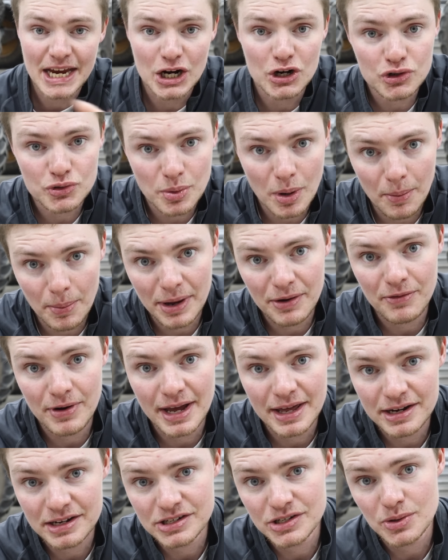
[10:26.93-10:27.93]
Here's where we
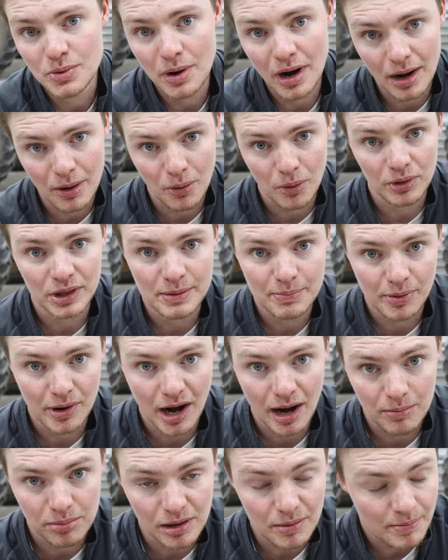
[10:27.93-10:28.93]
ran into our only
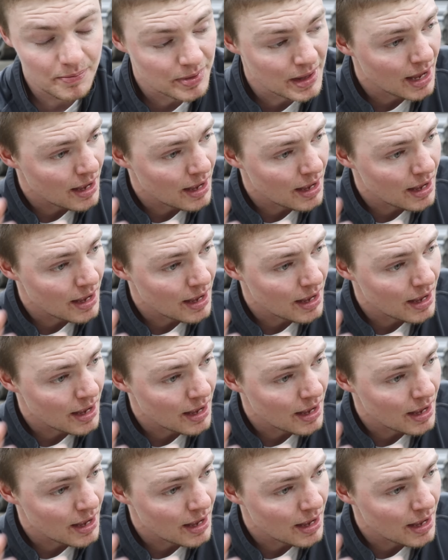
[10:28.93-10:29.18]
problem.